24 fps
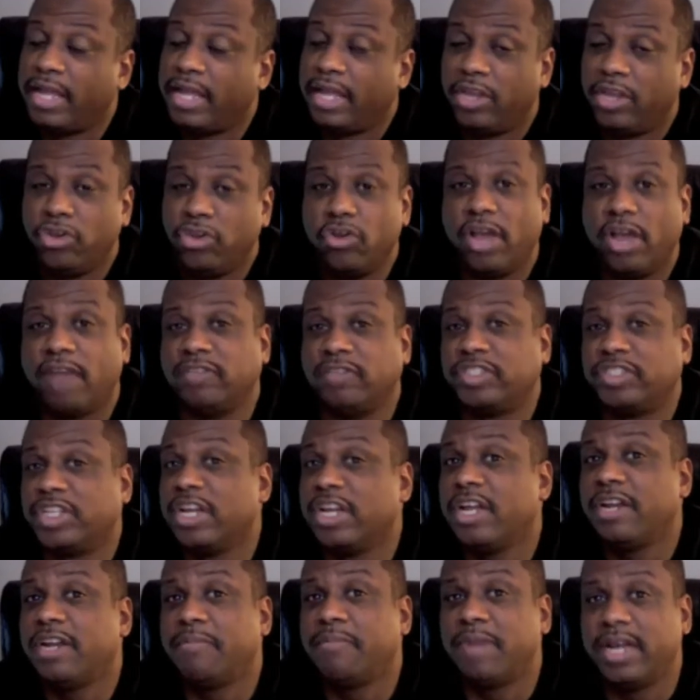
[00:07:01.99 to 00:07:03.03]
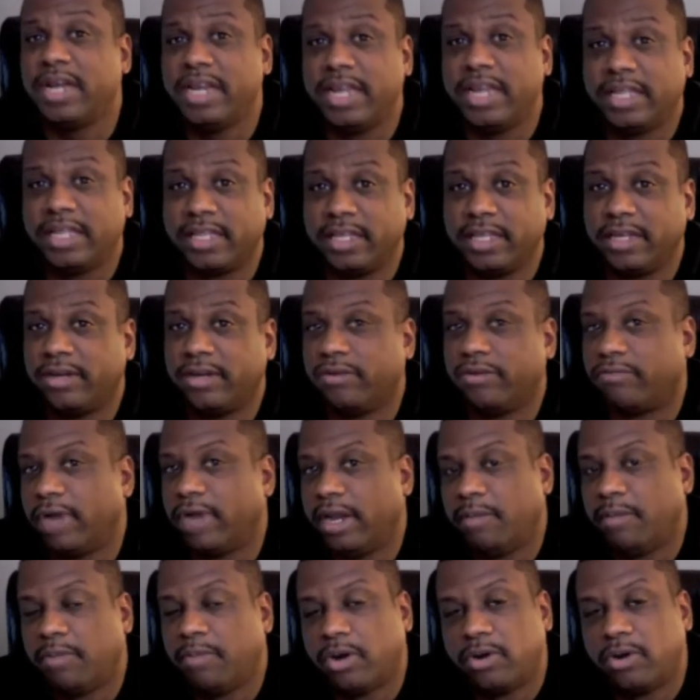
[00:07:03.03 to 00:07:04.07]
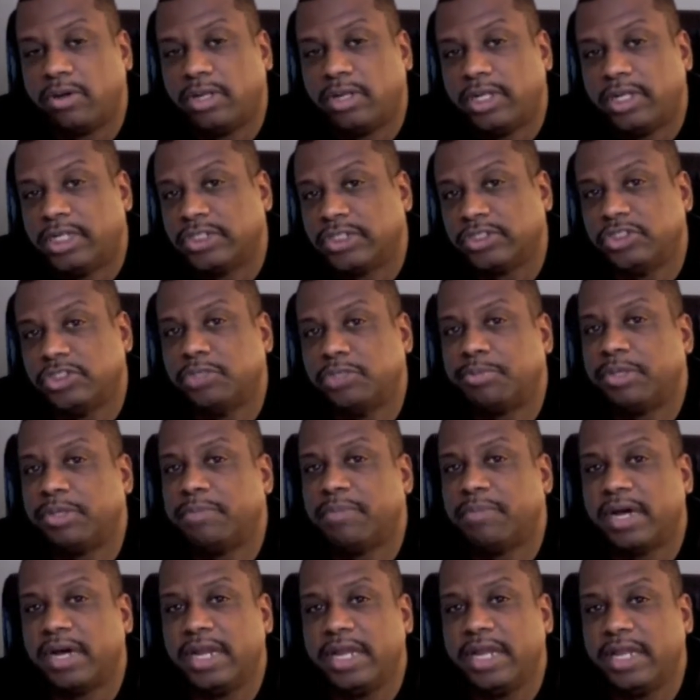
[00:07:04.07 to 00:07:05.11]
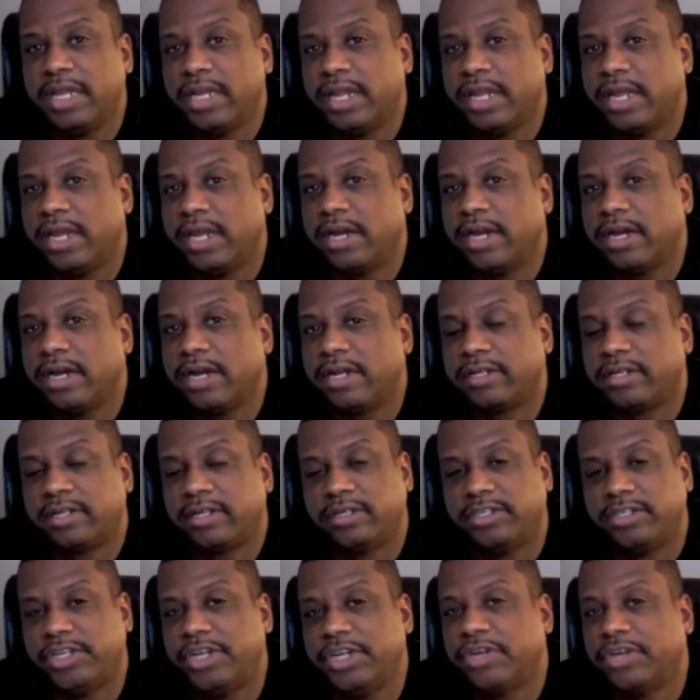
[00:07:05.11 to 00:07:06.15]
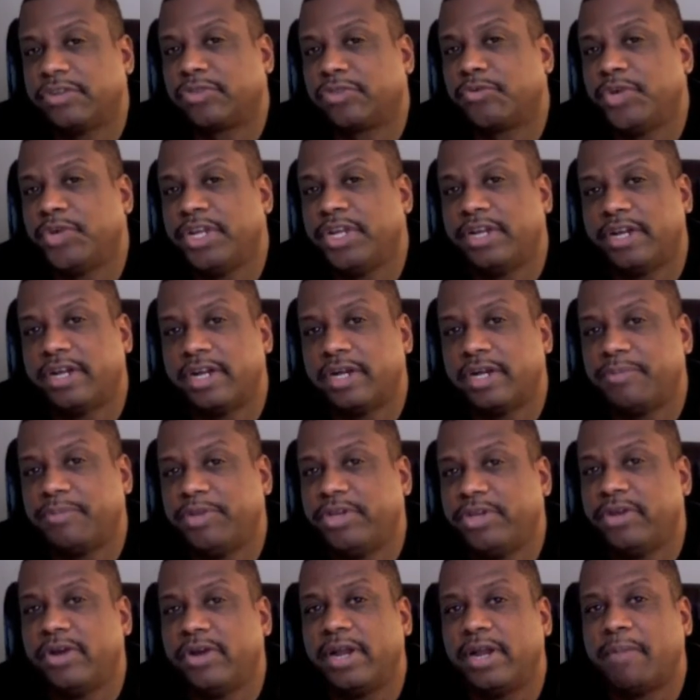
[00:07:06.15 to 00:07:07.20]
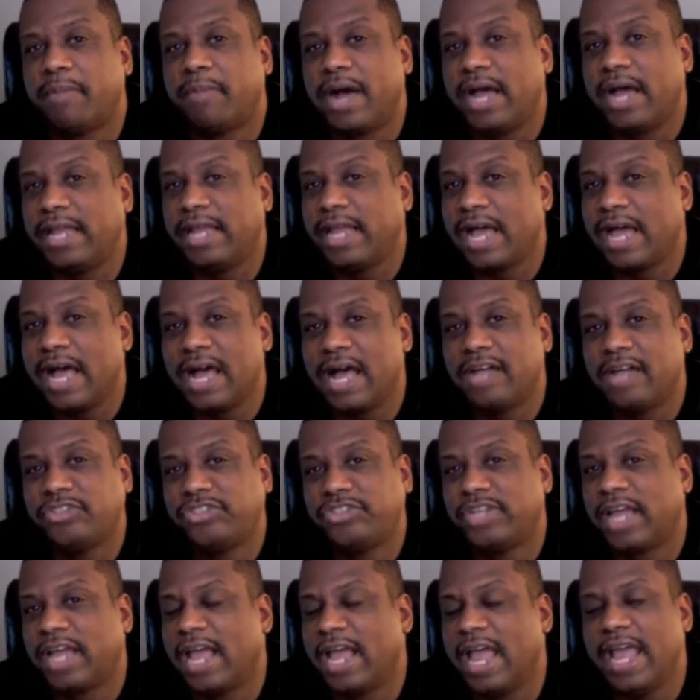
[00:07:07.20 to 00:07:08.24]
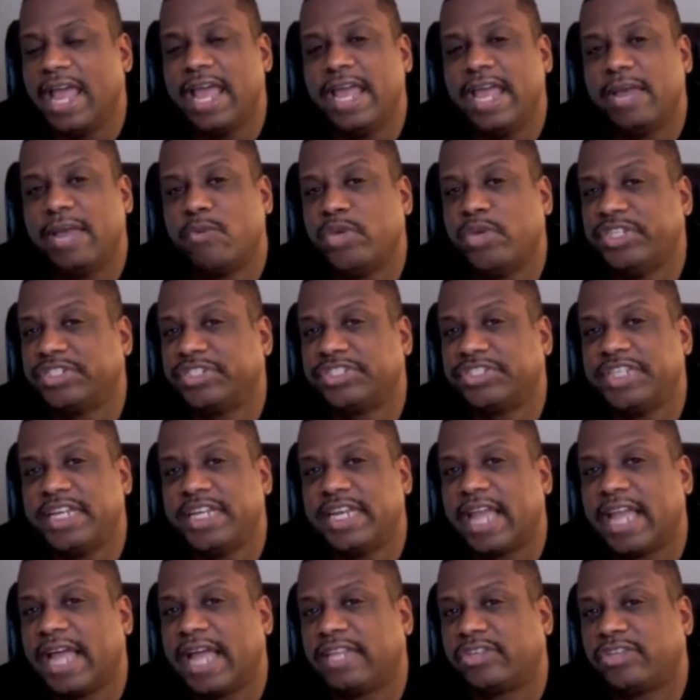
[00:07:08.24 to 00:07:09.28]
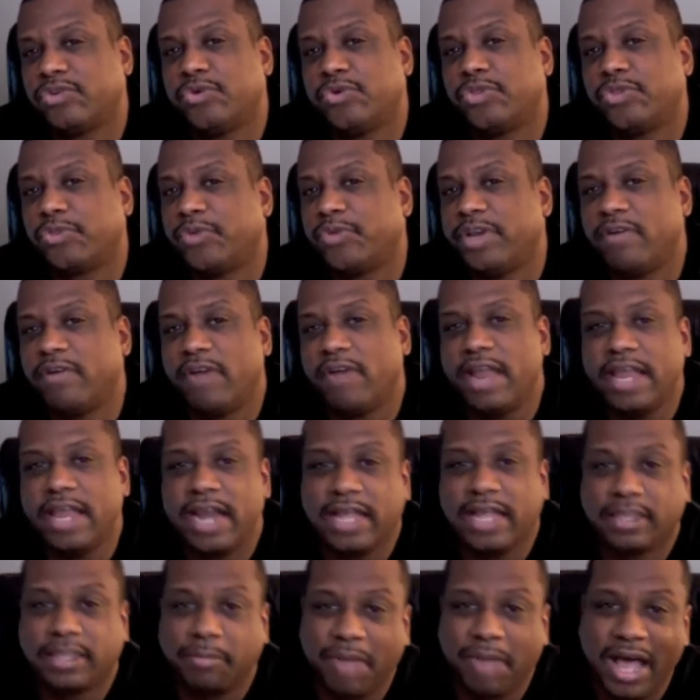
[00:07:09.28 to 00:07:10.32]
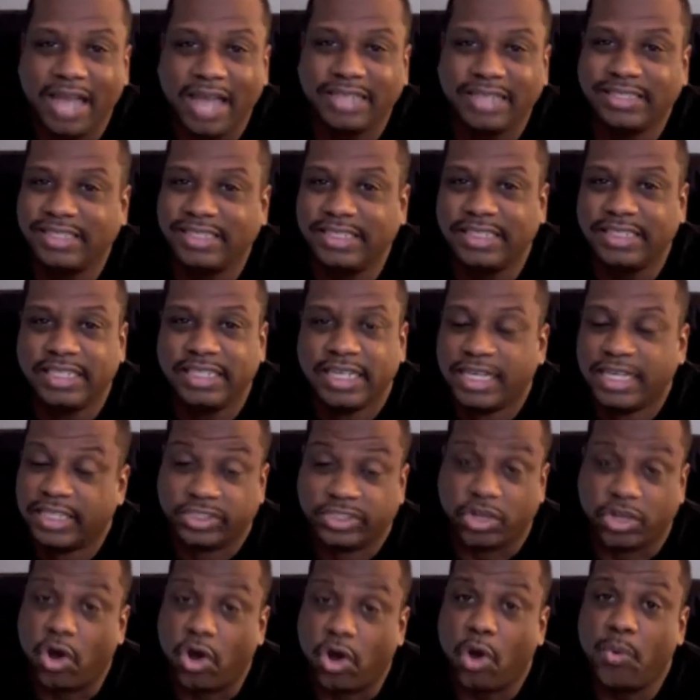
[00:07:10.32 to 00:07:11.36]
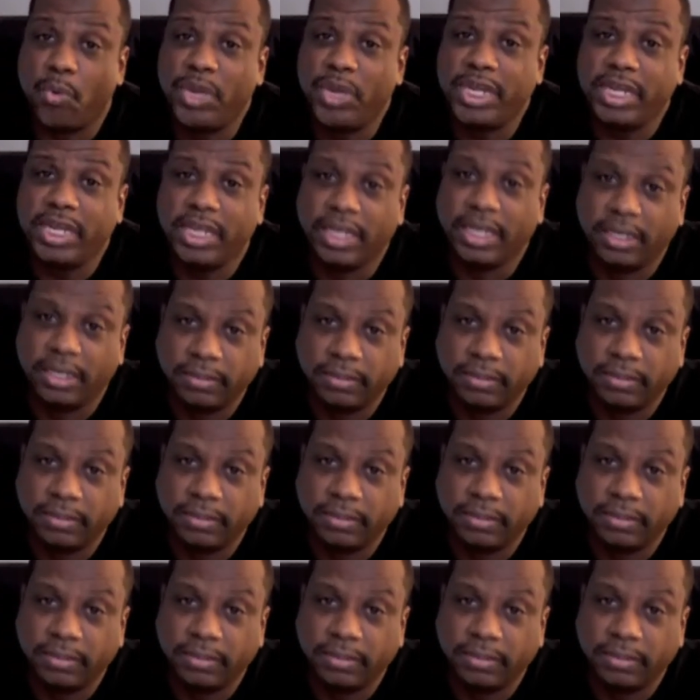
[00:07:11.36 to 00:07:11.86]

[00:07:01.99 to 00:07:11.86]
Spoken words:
You'll have a ton of money at the end of the rainbow. So you put money in there, year 3 come, you get ready to buy your house. You're like, hey, we just need like 2 or 3 grand out the policy. It's all we need.